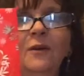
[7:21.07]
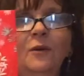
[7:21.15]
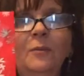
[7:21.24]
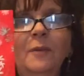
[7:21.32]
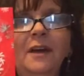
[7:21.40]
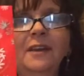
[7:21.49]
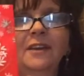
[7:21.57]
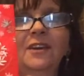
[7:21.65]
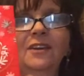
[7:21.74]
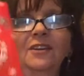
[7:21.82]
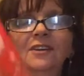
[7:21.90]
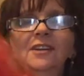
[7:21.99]
Oh my
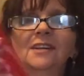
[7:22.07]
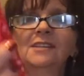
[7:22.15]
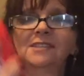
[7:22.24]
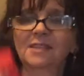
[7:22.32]
goodness,